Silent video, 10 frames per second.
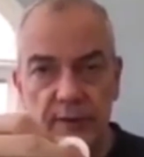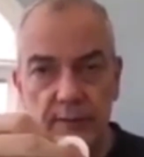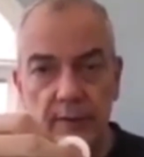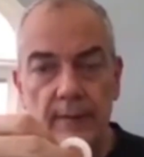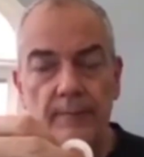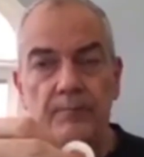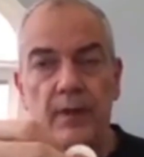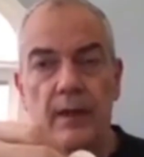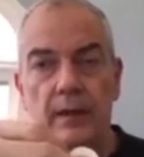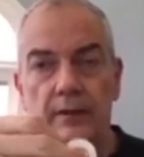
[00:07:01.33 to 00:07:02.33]
it,
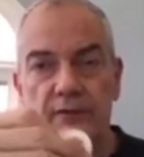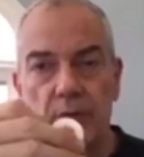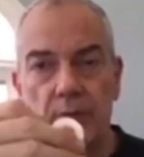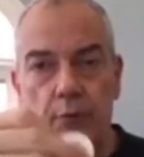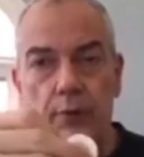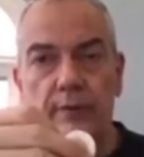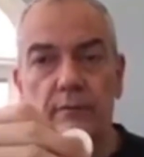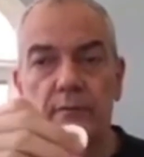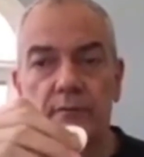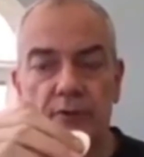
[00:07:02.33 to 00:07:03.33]
and it's
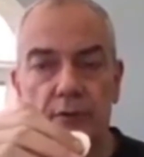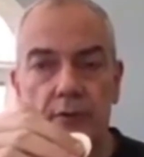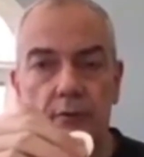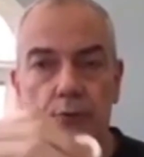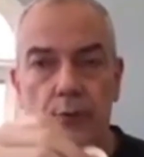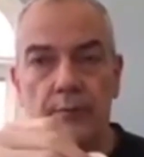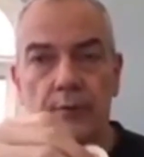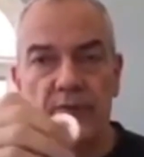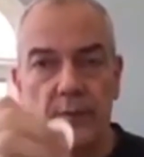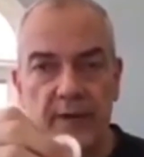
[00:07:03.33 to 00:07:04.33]
important to
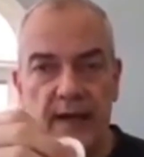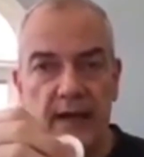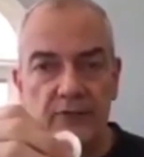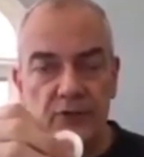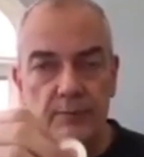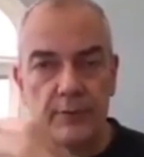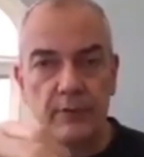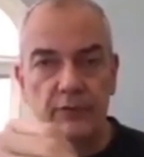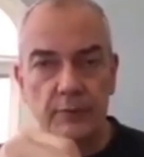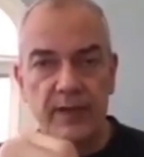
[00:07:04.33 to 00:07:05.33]
remove the patch and put a
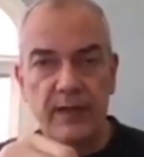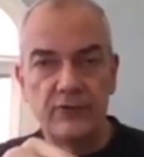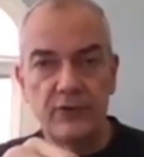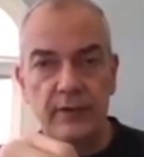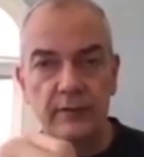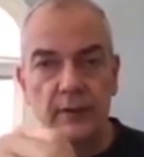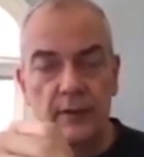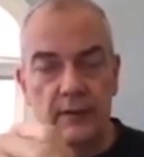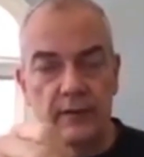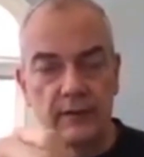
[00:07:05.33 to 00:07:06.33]
new patch on,
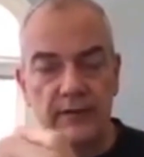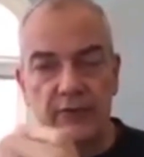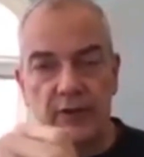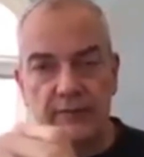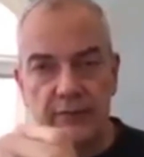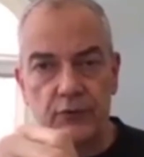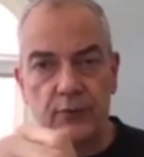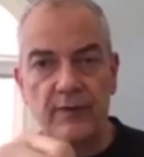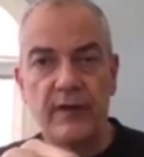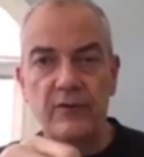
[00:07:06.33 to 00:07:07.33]
like leave it off for
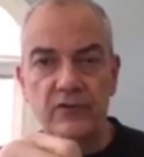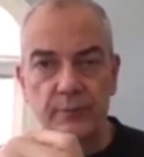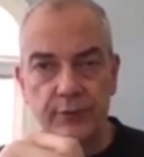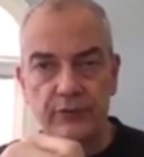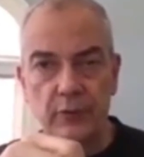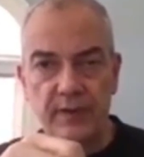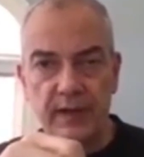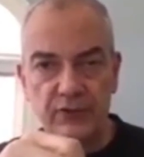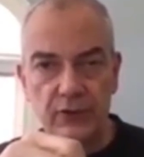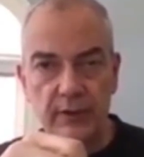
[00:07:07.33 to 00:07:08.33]
12 hours and put a new
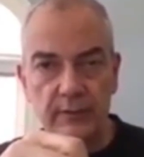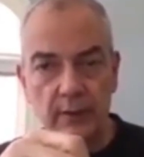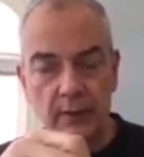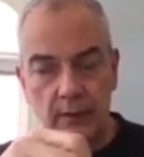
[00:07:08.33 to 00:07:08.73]
patch on,